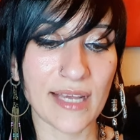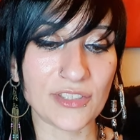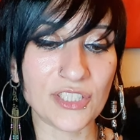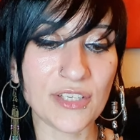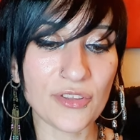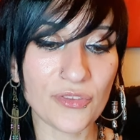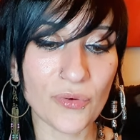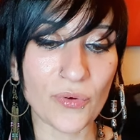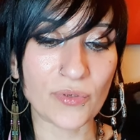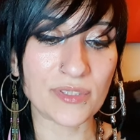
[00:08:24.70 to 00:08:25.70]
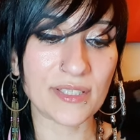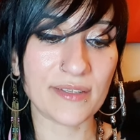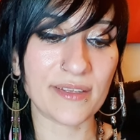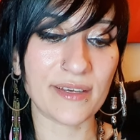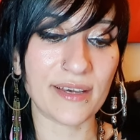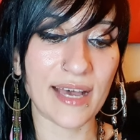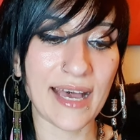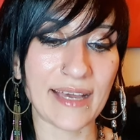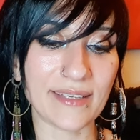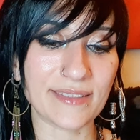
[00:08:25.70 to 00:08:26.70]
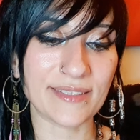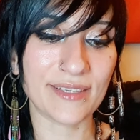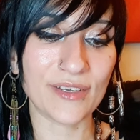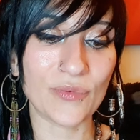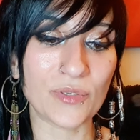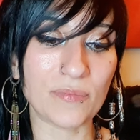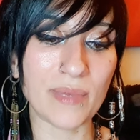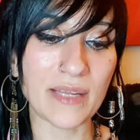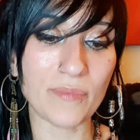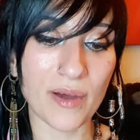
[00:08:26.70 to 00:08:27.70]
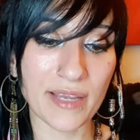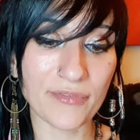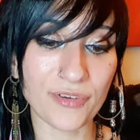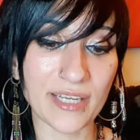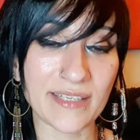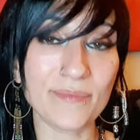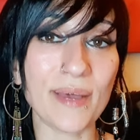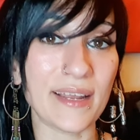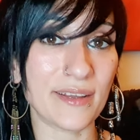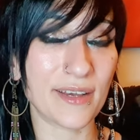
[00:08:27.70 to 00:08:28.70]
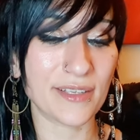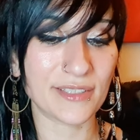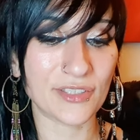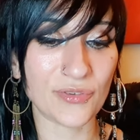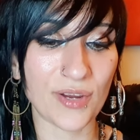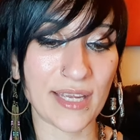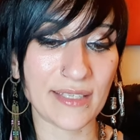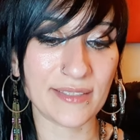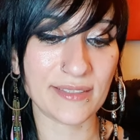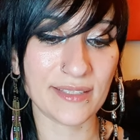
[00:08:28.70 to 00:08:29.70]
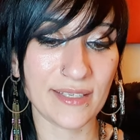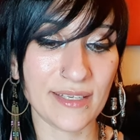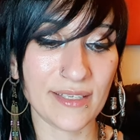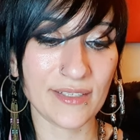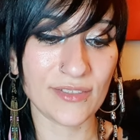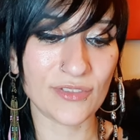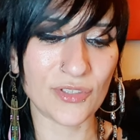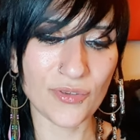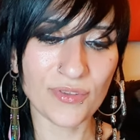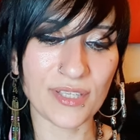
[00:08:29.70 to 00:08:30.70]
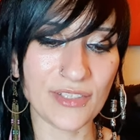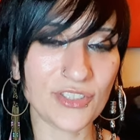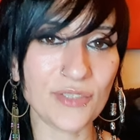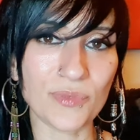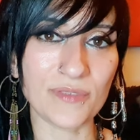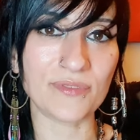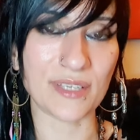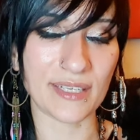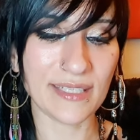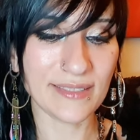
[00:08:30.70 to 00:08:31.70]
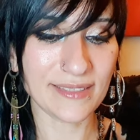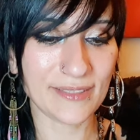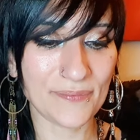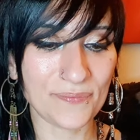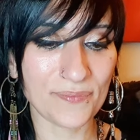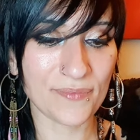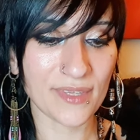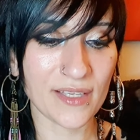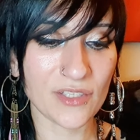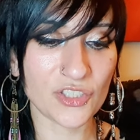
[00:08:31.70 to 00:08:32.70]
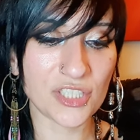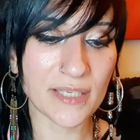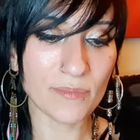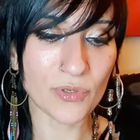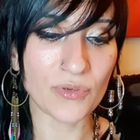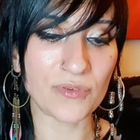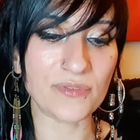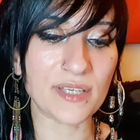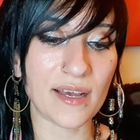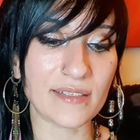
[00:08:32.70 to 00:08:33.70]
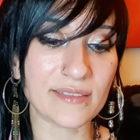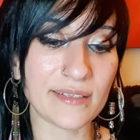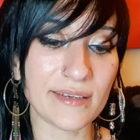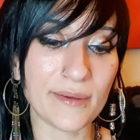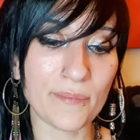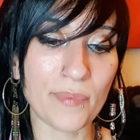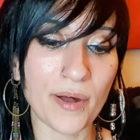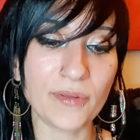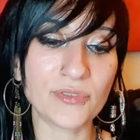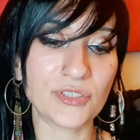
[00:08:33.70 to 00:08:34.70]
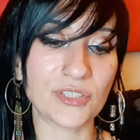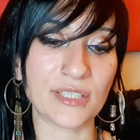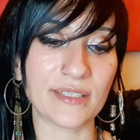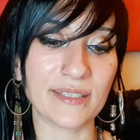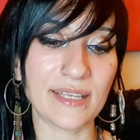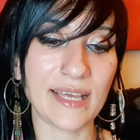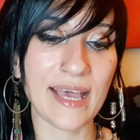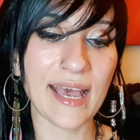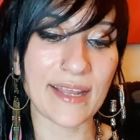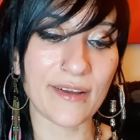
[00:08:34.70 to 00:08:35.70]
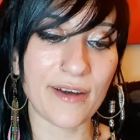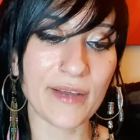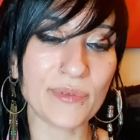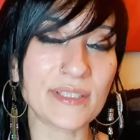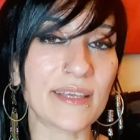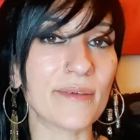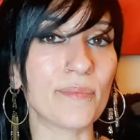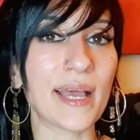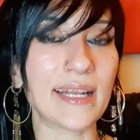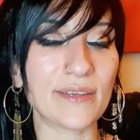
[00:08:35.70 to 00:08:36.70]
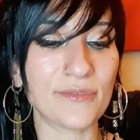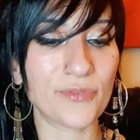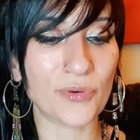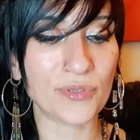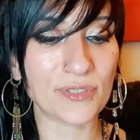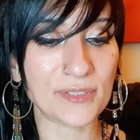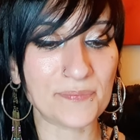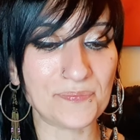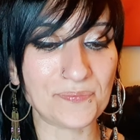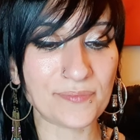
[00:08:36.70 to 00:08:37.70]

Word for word: Had she thought that her act would mean my freedom and her disgrace. Do you think she would have done it? She moved under compulsion, and I was the compelling force.